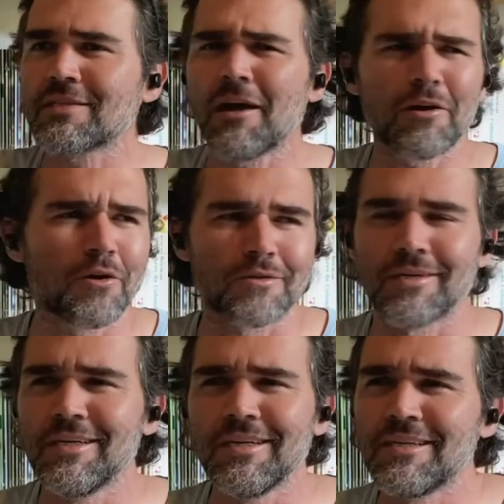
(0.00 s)
They're
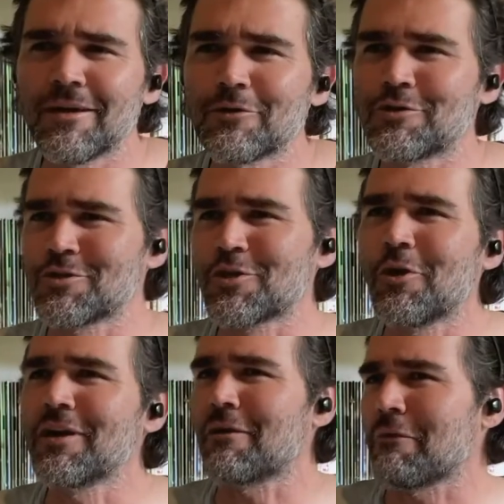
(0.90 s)
not just
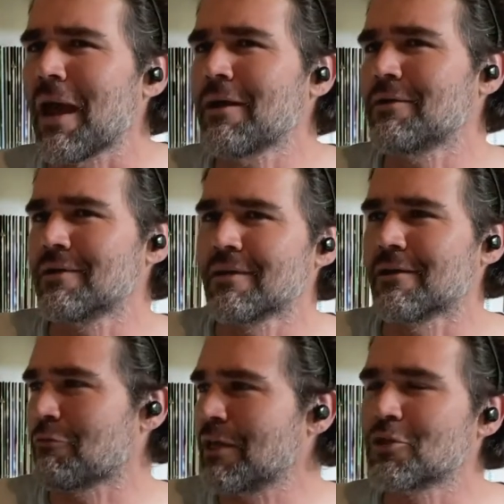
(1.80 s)
going around
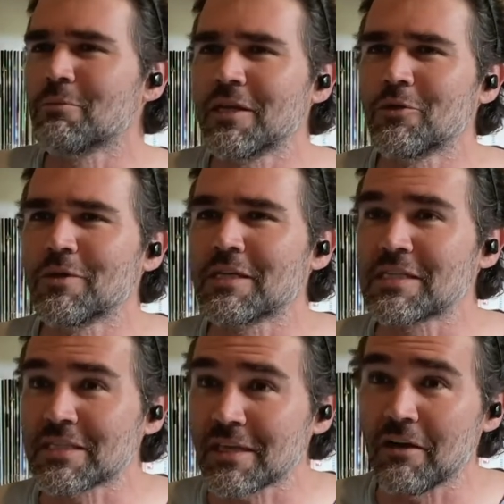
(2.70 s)
and randomly doing
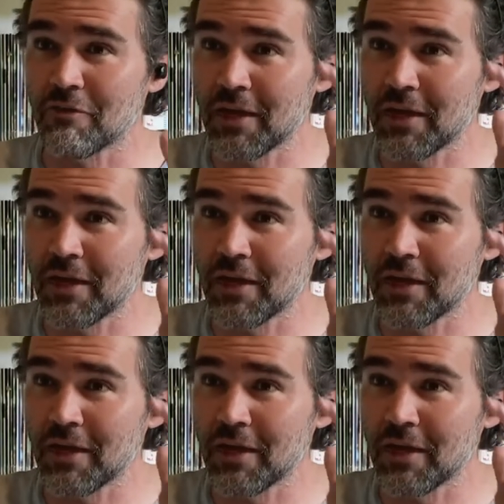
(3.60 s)
this stuff.